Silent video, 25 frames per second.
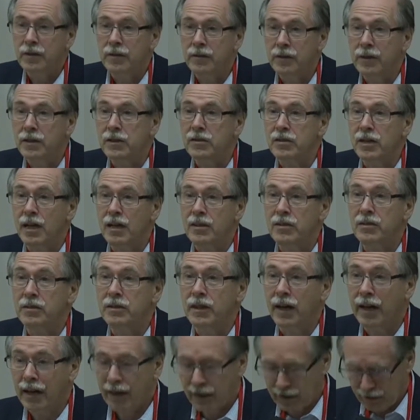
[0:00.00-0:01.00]
this as a
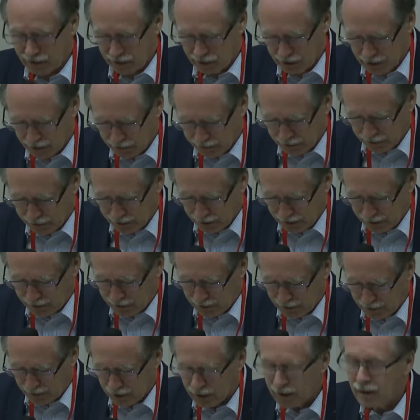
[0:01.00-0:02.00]
director until
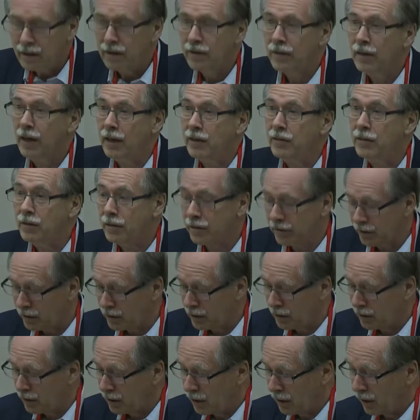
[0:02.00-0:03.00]

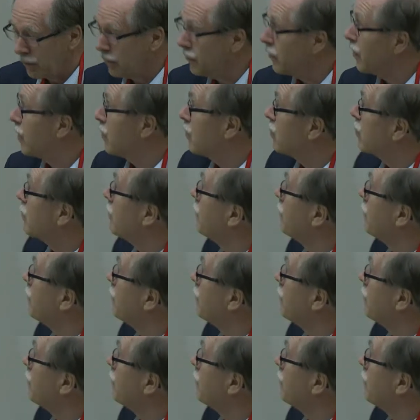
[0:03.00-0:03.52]
1993, I found.